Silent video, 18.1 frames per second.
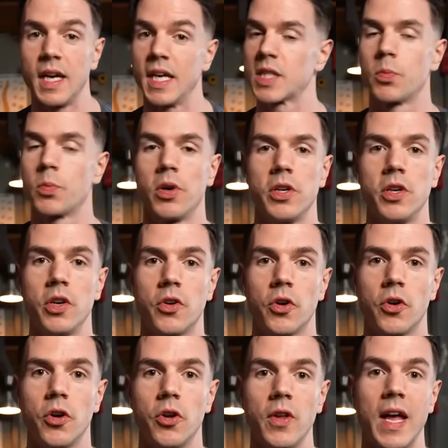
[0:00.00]
It's what you
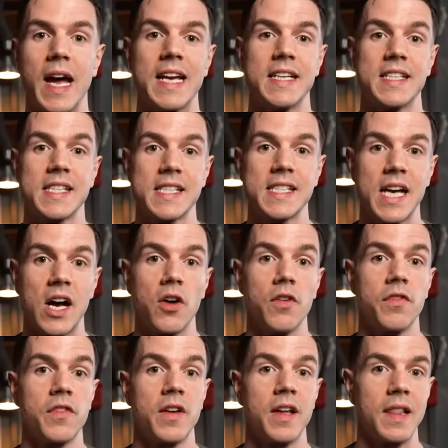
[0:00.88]
call a
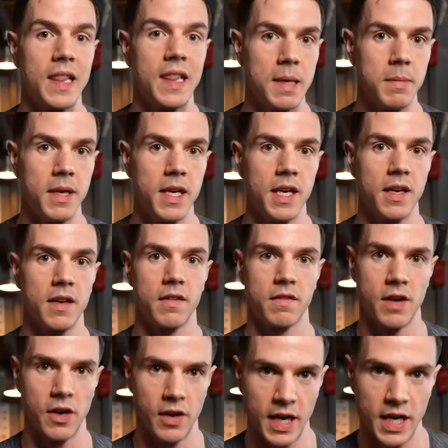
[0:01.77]
self-limiting
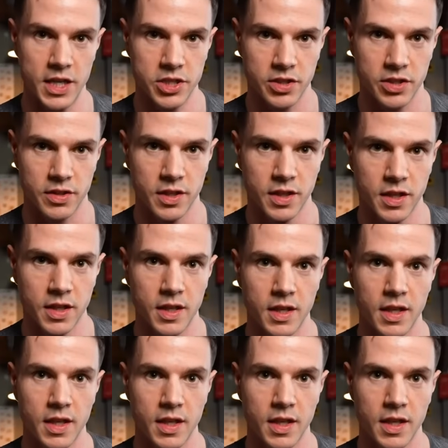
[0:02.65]
variation.